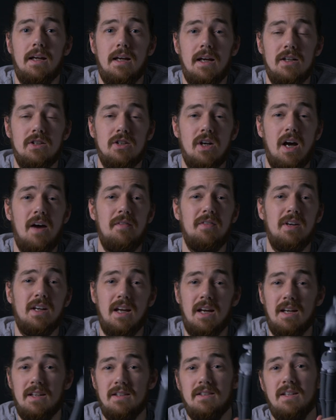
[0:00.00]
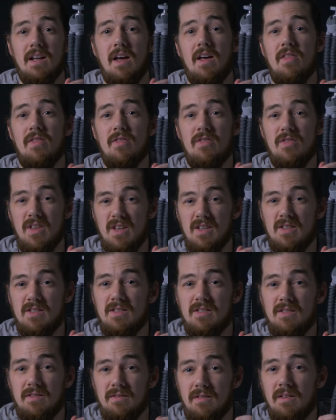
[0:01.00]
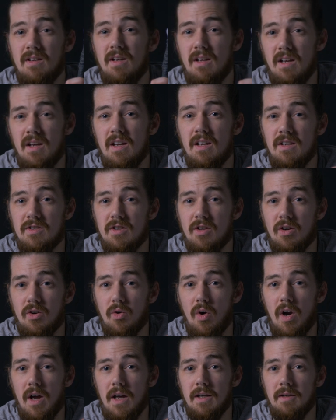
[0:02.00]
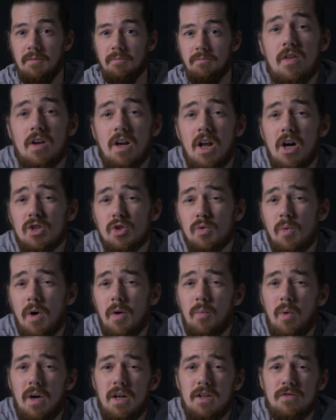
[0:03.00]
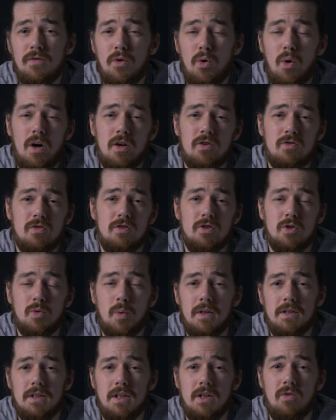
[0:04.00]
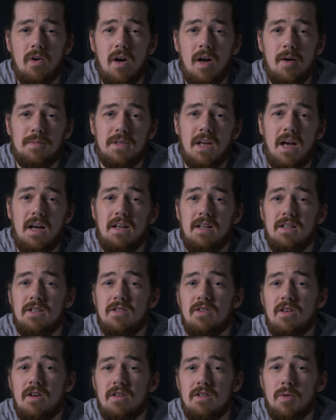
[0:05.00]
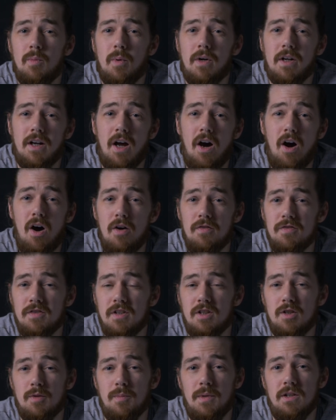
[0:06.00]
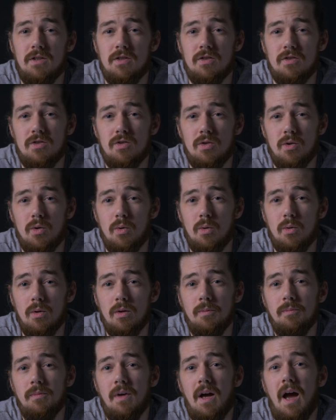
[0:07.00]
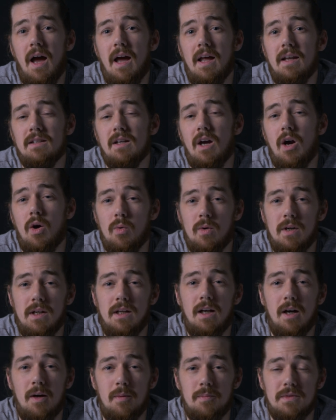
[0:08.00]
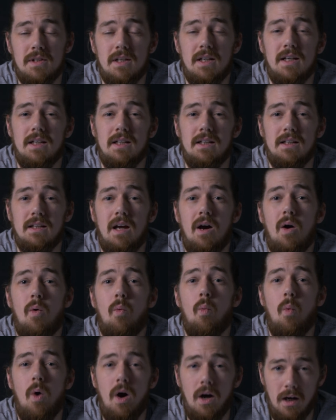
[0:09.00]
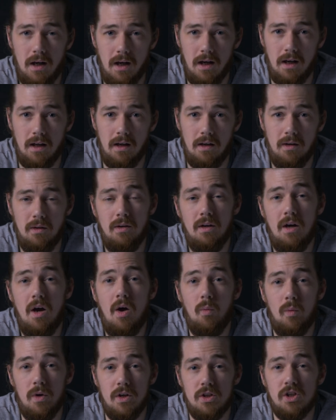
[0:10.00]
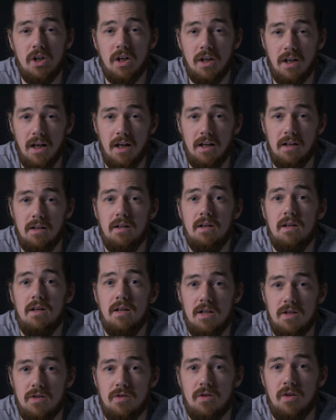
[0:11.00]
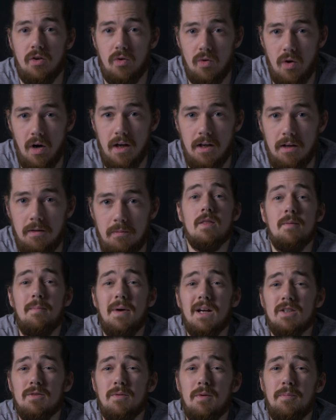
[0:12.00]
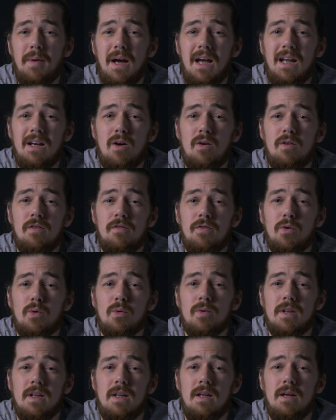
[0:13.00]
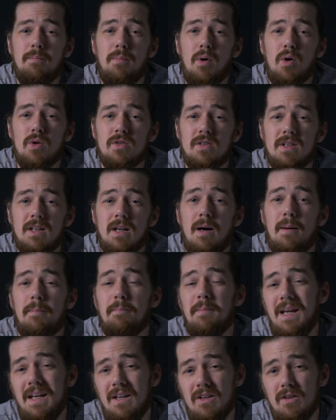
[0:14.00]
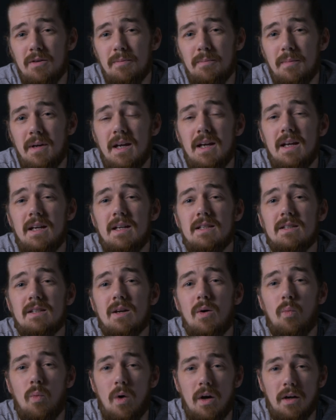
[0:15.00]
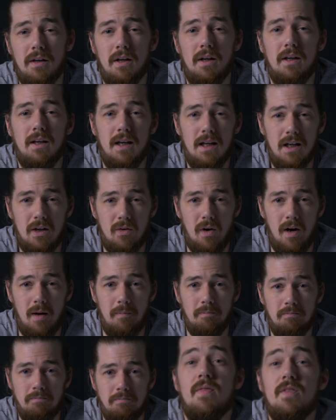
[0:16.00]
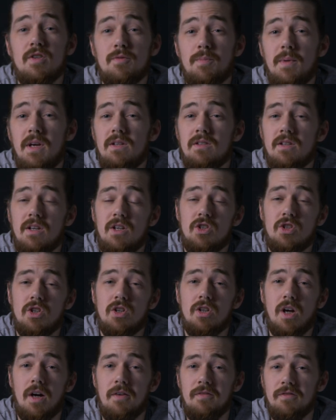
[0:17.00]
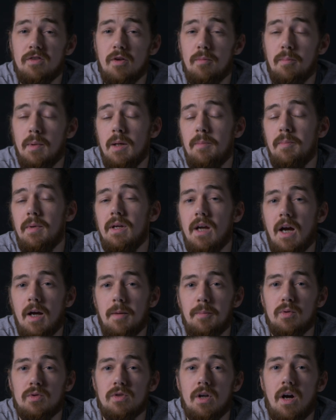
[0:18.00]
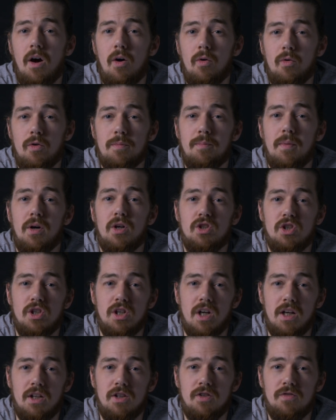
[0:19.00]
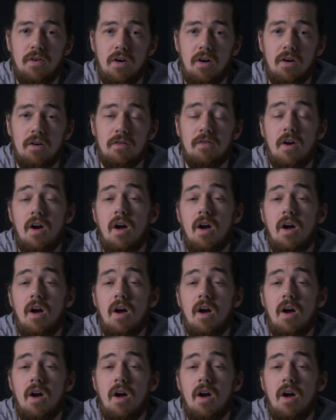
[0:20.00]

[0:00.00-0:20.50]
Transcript: case you haven't guessed, this is the grey. The larger one weighs 420 grams and is 31.5 centimeters tall and only comes in 1 color, which again is the grey. The maximum payload for the Podzilla medium is 1 kilogram. This means it should comfortably be able to hold my GH5,